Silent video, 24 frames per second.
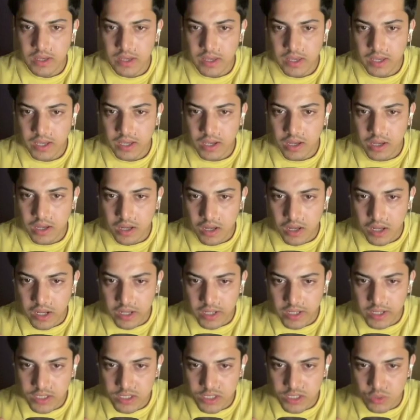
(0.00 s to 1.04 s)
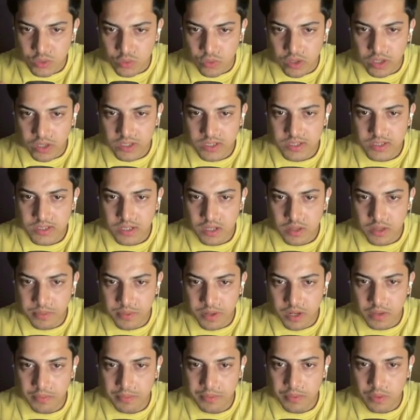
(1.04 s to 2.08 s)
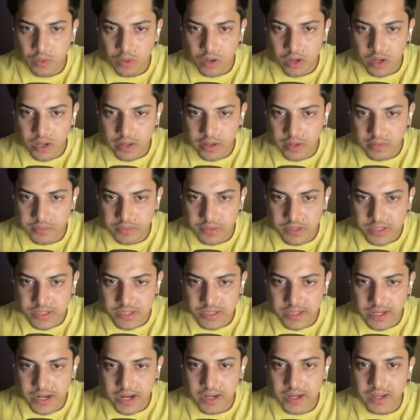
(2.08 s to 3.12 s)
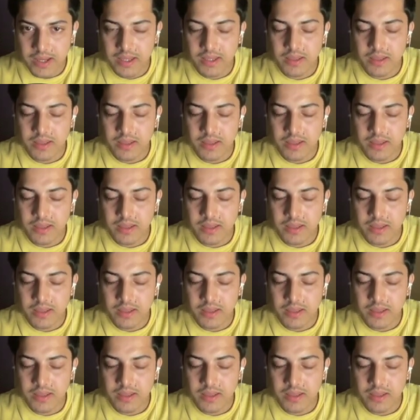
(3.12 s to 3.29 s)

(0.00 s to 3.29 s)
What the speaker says: Hey guys, what's up? Crypto are up this side.